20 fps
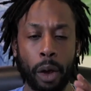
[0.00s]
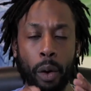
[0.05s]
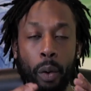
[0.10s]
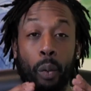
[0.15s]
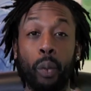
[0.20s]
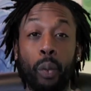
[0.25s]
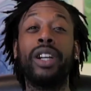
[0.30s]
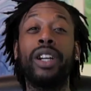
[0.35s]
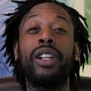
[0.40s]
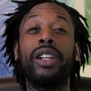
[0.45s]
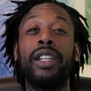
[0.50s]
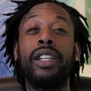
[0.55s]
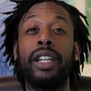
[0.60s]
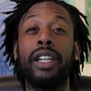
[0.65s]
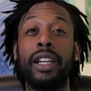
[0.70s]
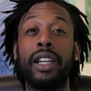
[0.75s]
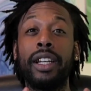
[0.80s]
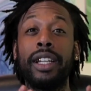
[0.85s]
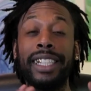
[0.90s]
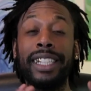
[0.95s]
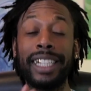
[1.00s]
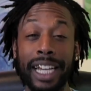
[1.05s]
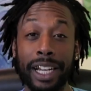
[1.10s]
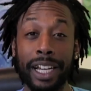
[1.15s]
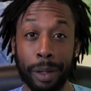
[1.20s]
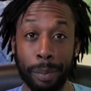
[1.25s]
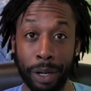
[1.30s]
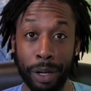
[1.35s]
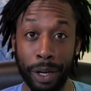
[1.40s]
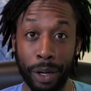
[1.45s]
really think
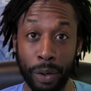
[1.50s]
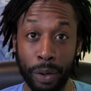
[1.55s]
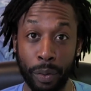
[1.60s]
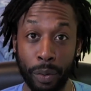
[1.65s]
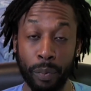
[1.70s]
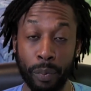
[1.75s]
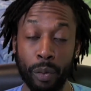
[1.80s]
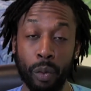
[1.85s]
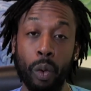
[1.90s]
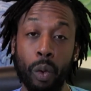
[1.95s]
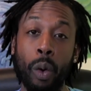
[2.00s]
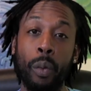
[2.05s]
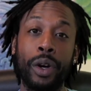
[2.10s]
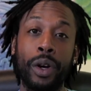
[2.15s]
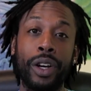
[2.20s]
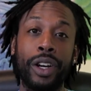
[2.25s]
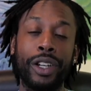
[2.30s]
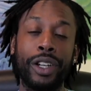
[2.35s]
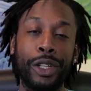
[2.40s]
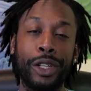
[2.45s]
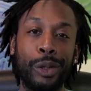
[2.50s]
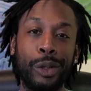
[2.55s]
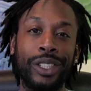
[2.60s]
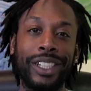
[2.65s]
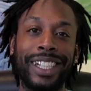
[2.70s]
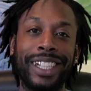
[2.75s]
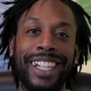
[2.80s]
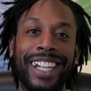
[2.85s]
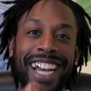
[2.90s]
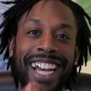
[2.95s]
about when we're
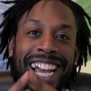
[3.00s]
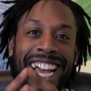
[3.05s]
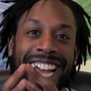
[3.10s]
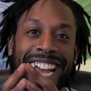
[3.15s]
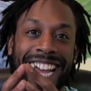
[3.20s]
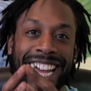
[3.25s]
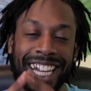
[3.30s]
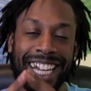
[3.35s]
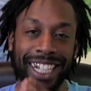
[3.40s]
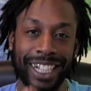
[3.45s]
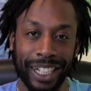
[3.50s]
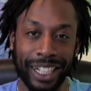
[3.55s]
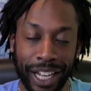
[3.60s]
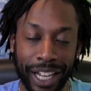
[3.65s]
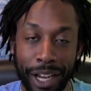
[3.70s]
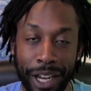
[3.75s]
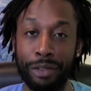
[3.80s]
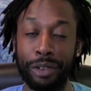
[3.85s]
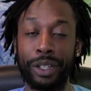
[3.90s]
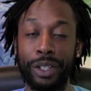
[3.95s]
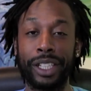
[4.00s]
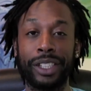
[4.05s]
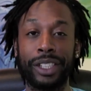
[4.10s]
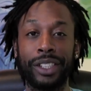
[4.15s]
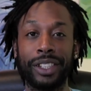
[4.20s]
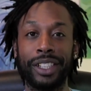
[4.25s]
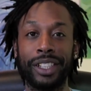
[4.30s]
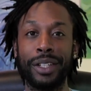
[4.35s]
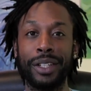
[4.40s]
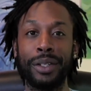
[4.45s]
using leverage.
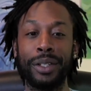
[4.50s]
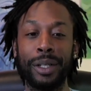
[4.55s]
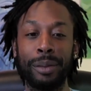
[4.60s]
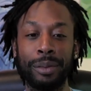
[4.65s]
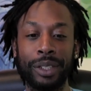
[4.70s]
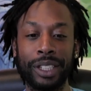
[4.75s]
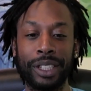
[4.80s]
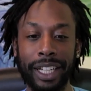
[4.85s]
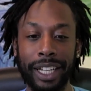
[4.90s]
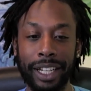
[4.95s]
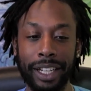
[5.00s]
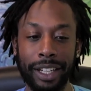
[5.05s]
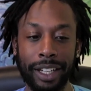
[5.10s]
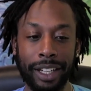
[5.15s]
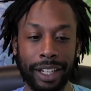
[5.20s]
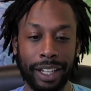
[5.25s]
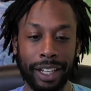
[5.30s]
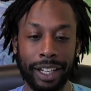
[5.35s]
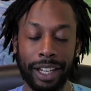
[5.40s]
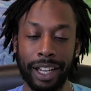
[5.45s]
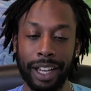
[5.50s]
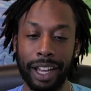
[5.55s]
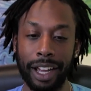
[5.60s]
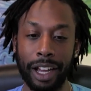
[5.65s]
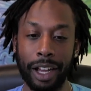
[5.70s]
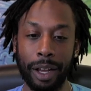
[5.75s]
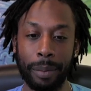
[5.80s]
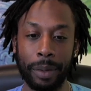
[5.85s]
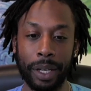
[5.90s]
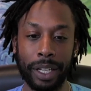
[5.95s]
You know what I'm saying?
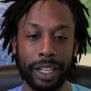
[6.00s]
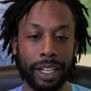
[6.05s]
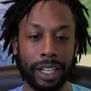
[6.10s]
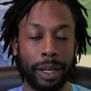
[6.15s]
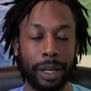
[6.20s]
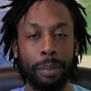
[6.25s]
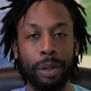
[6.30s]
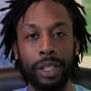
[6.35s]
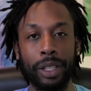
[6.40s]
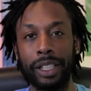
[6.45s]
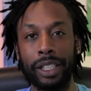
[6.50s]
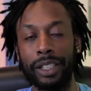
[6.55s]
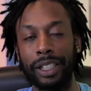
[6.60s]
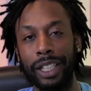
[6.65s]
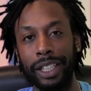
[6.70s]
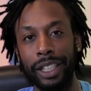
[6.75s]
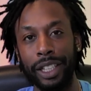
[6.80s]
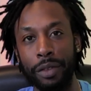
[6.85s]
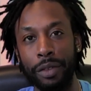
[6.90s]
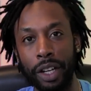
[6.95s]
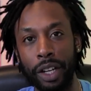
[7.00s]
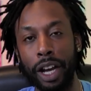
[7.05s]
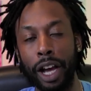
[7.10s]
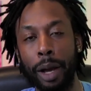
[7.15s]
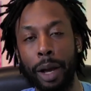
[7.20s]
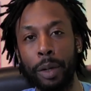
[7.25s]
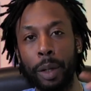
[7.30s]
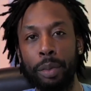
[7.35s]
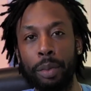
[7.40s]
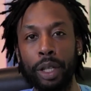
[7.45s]
Um, again, please leave a
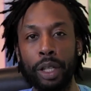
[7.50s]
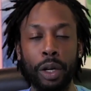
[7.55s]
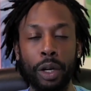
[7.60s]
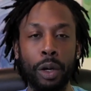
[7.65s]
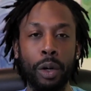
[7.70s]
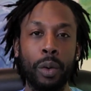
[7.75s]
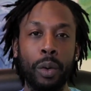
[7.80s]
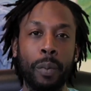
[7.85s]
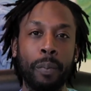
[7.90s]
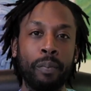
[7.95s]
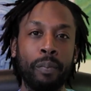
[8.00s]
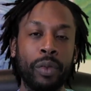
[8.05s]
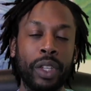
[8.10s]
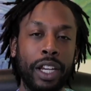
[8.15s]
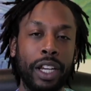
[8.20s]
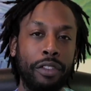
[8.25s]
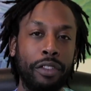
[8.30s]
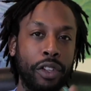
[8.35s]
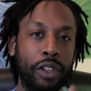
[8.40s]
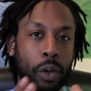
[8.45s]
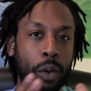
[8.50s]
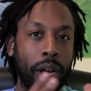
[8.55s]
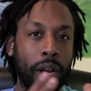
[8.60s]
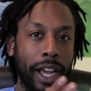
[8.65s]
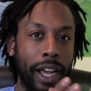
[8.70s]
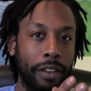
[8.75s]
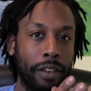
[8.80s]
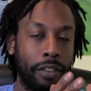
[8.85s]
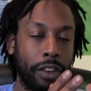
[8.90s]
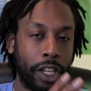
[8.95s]
comment below if you
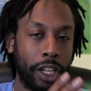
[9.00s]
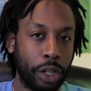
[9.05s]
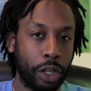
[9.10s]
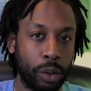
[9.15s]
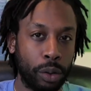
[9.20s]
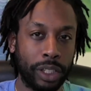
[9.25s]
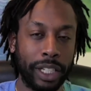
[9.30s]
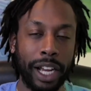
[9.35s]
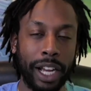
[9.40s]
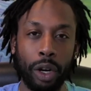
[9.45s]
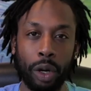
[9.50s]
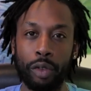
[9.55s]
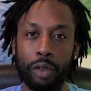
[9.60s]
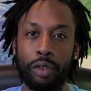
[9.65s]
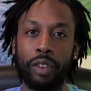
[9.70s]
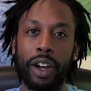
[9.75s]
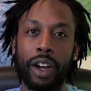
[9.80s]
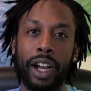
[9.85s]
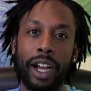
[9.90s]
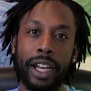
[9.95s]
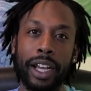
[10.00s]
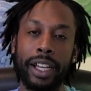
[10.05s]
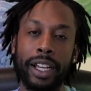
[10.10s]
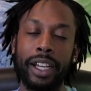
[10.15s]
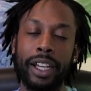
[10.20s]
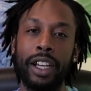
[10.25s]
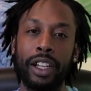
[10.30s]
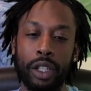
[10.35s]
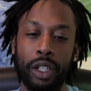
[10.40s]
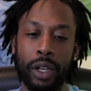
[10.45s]
have used AlgoFi,
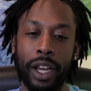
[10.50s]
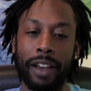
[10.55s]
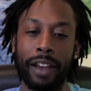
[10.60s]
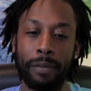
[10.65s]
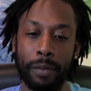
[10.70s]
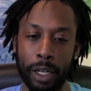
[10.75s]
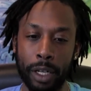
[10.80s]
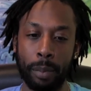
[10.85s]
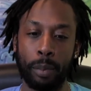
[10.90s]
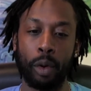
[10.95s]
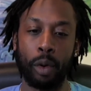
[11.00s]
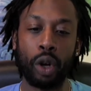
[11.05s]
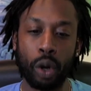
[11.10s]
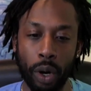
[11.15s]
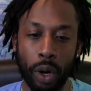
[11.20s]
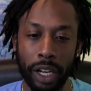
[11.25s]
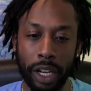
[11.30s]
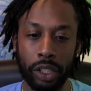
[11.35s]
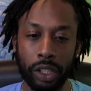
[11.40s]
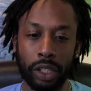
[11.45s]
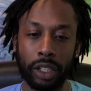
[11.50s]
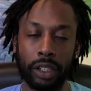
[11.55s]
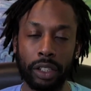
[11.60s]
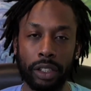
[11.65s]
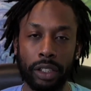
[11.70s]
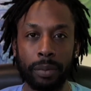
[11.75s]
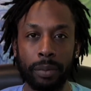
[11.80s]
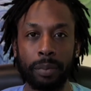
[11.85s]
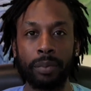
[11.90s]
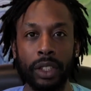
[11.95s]
you have many more
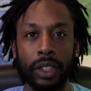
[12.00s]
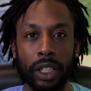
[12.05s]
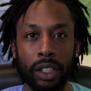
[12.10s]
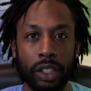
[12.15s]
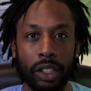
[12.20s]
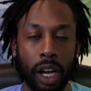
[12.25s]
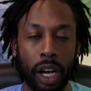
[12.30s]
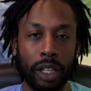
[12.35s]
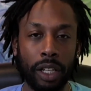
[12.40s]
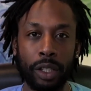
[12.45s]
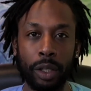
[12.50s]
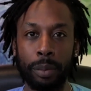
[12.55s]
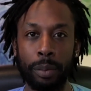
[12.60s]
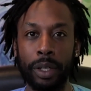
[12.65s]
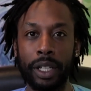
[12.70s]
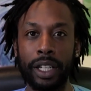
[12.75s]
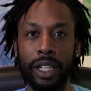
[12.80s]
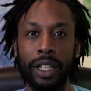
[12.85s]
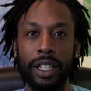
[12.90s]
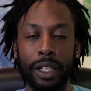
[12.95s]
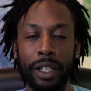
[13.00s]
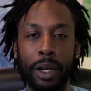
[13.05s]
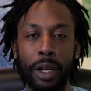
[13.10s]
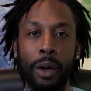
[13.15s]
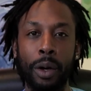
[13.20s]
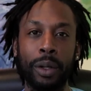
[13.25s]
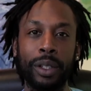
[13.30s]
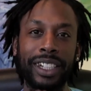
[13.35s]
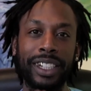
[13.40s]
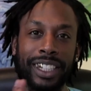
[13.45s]
questions, talk to me, you
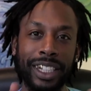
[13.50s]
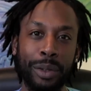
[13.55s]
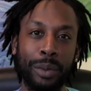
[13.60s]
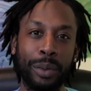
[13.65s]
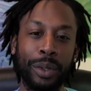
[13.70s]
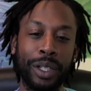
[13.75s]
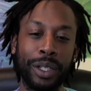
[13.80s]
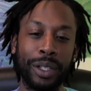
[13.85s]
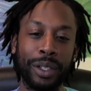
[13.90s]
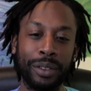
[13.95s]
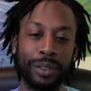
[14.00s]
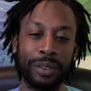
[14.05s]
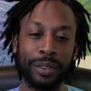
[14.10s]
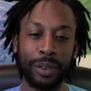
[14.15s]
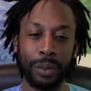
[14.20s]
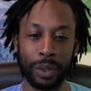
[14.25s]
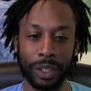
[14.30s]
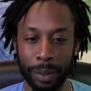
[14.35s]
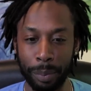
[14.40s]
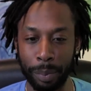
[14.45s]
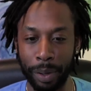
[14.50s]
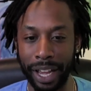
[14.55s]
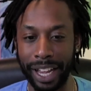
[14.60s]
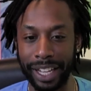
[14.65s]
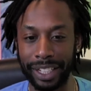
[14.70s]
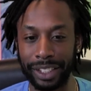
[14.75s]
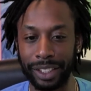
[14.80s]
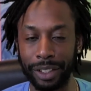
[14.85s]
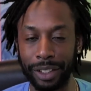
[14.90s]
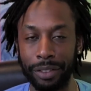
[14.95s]
know, Sea Will with the
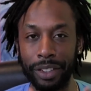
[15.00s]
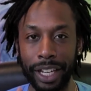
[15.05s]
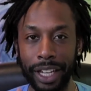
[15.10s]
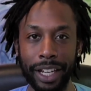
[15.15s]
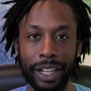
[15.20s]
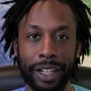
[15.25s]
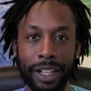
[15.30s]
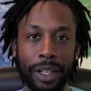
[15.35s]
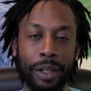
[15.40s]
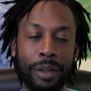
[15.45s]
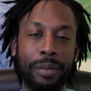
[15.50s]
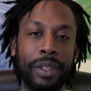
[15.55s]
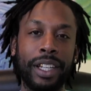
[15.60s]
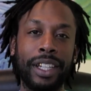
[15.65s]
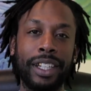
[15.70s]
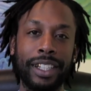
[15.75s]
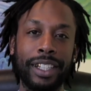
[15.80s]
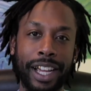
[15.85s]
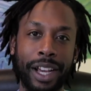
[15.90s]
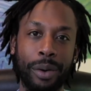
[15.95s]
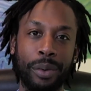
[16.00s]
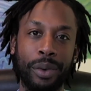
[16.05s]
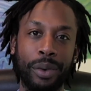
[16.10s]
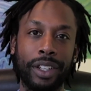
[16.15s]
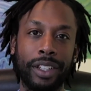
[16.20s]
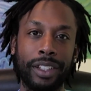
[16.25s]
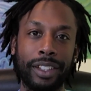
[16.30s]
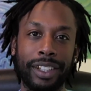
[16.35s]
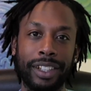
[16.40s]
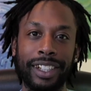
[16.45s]
Passive Income Network.
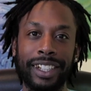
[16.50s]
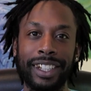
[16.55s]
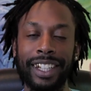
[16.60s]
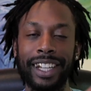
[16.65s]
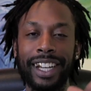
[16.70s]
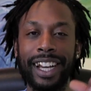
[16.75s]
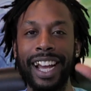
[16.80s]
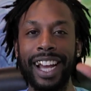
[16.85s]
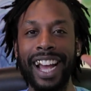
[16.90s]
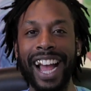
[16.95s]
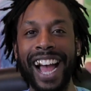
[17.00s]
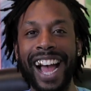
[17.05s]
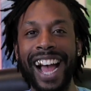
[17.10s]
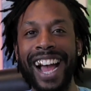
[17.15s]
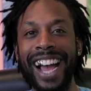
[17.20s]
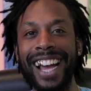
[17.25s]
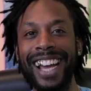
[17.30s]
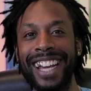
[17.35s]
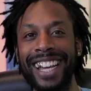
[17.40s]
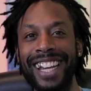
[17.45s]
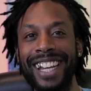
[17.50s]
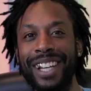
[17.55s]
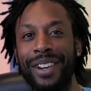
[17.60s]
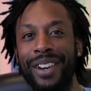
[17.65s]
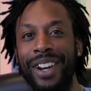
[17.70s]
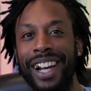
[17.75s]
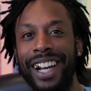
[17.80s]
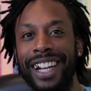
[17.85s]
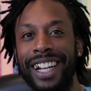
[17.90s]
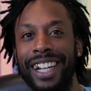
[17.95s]
I am
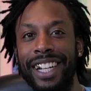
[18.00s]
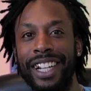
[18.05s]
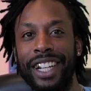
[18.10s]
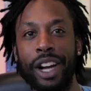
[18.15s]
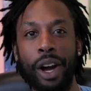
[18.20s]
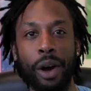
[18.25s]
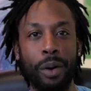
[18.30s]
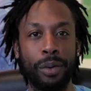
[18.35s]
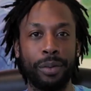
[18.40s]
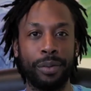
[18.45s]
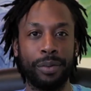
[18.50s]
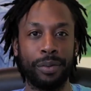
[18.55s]
come